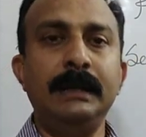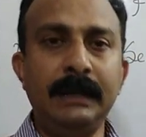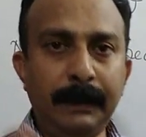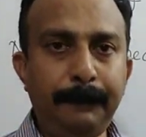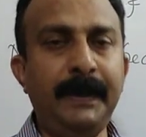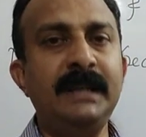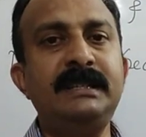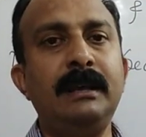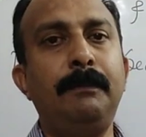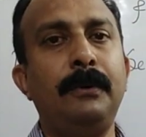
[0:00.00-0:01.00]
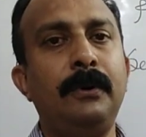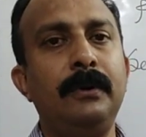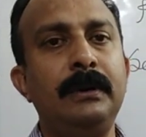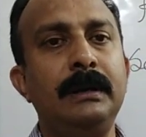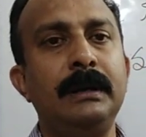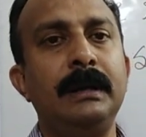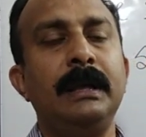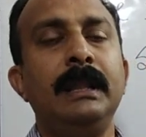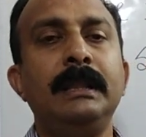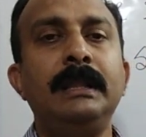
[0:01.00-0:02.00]
depends upon
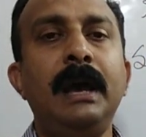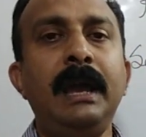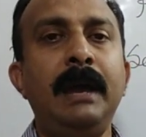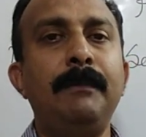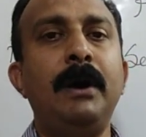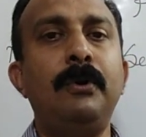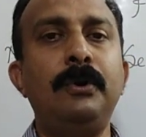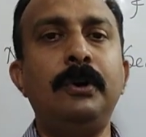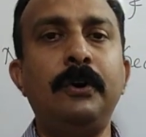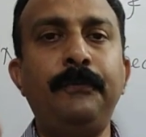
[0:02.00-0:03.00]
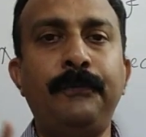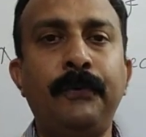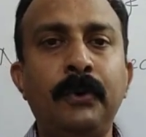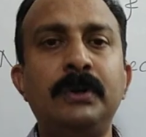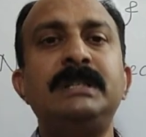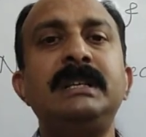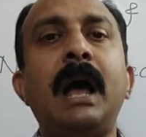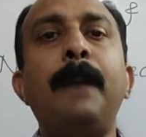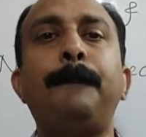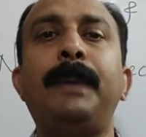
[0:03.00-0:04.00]
the amount of force
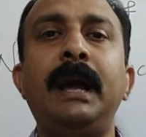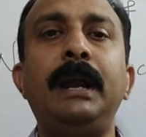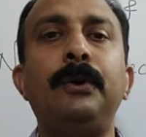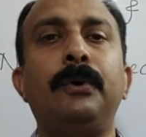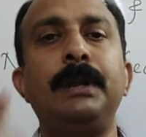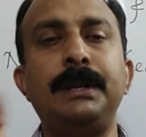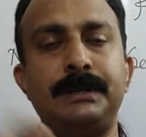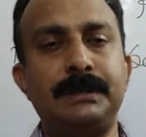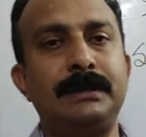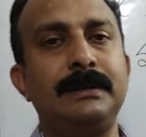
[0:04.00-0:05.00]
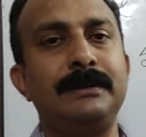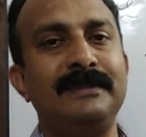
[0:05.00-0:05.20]
applied on it.